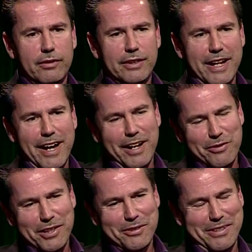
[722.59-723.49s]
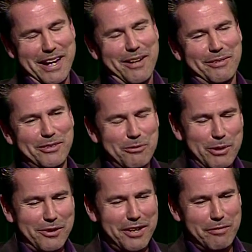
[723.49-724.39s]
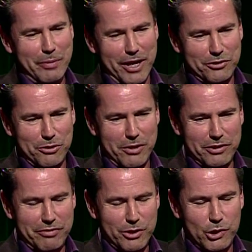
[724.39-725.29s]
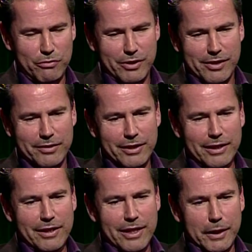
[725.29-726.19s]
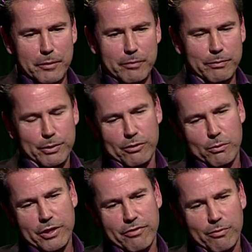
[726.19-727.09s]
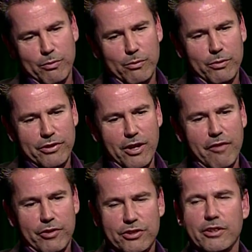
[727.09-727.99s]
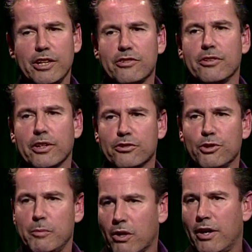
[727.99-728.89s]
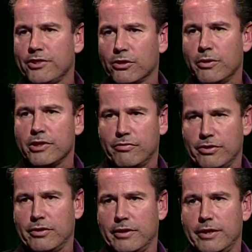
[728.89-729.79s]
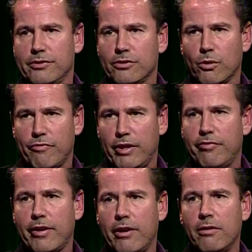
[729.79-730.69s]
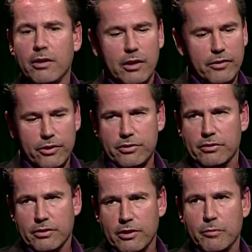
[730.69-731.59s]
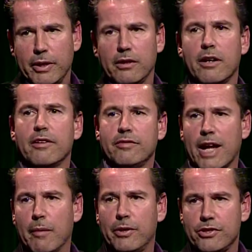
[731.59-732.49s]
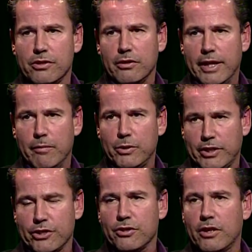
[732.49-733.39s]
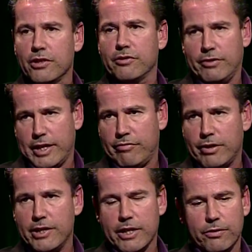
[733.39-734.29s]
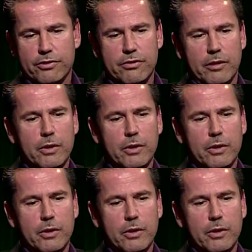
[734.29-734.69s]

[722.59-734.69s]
yeah, I think there'll be a lot of impacts across Vancouver Island. With our facilities, they're extreme consequence facilities. So if they fail, there's going to be a lot of damage and potential loss of life right downstream.